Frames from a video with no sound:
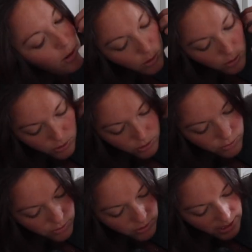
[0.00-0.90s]
whole new
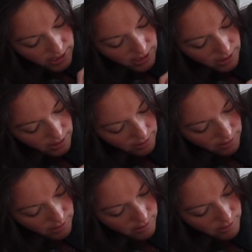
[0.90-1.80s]
routine.
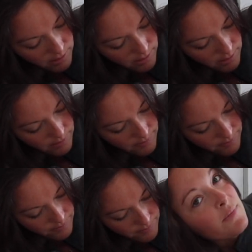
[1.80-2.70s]

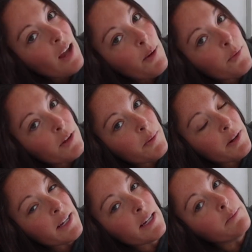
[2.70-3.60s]
I really
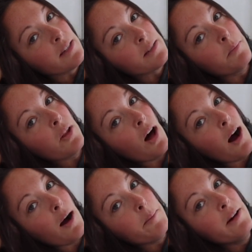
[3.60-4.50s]
want to keep this
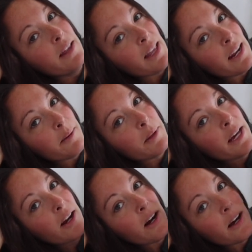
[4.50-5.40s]
blob that I'm
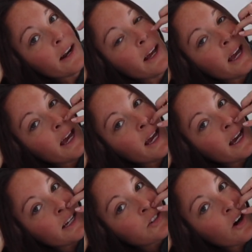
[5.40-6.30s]
laying on.
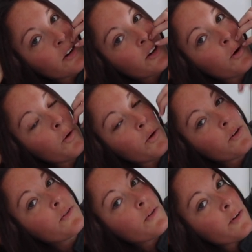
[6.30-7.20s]
It's called a
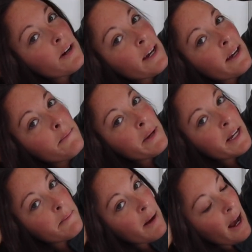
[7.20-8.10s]
corduroy
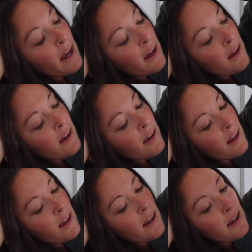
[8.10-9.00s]
beanbag,
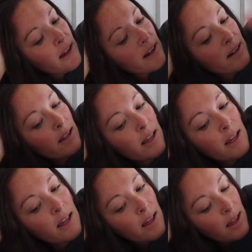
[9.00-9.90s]
and
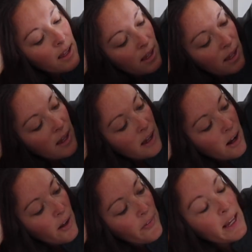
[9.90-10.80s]

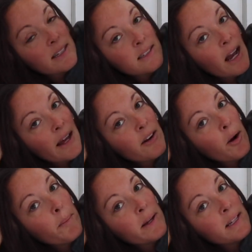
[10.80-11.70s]
on the inside it
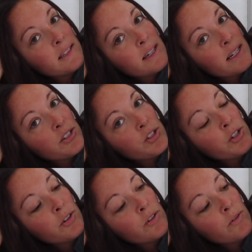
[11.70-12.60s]
opens
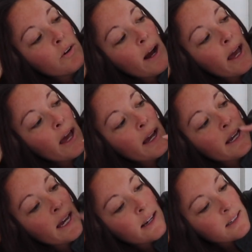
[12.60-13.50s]
into a
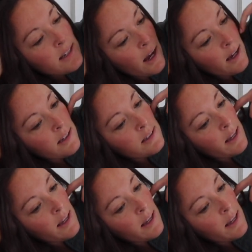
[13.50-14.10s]
king size